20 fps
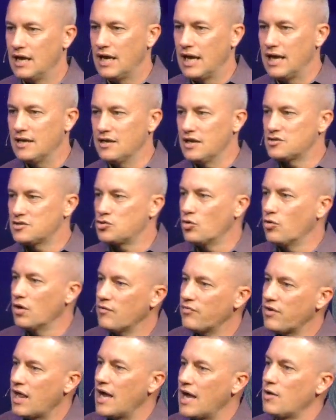It's sort
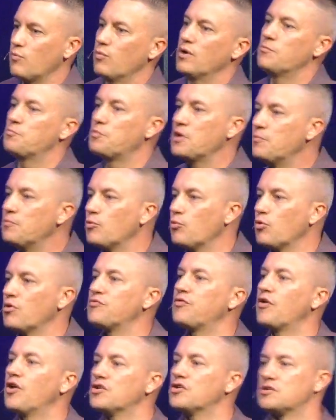of like when people
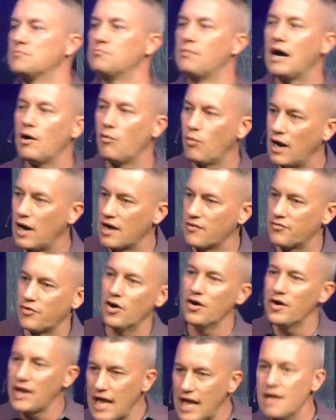refer to my wife.
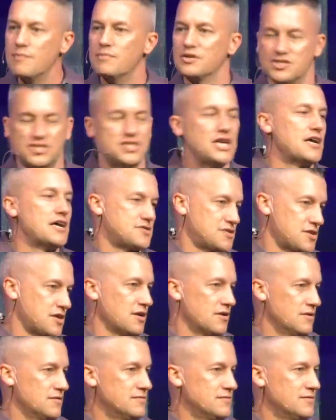Her name is
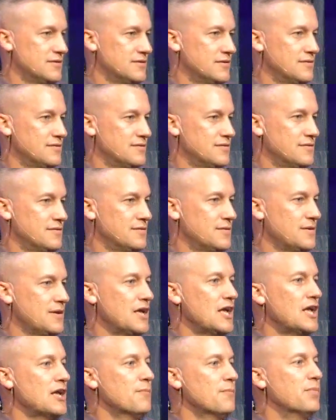Jessica.
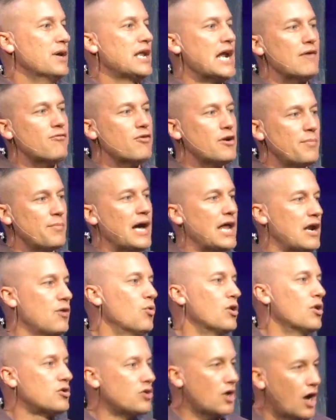But everybody
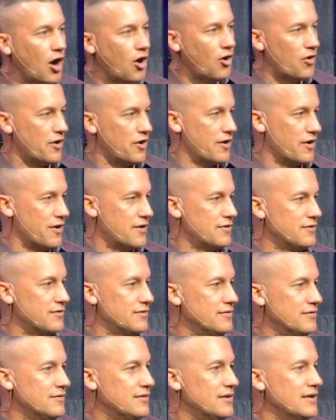will call her,
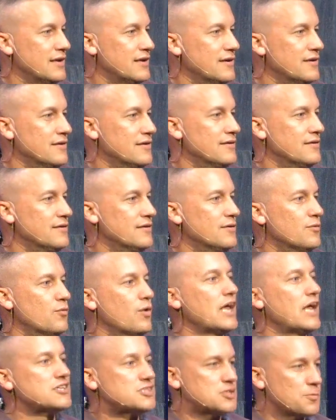
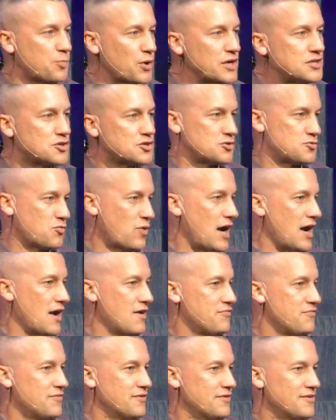well, that's the preacher's
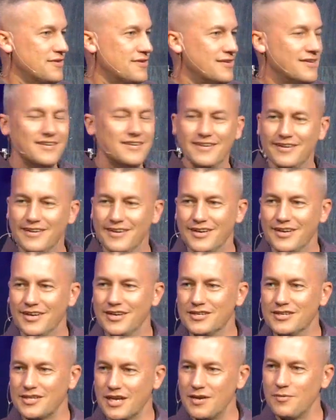wife.
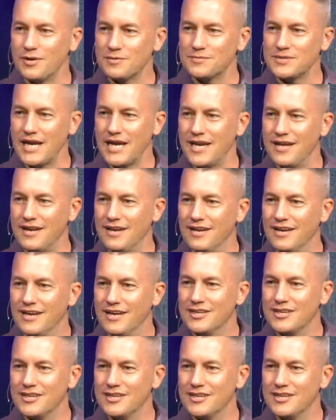You see what I'm saying?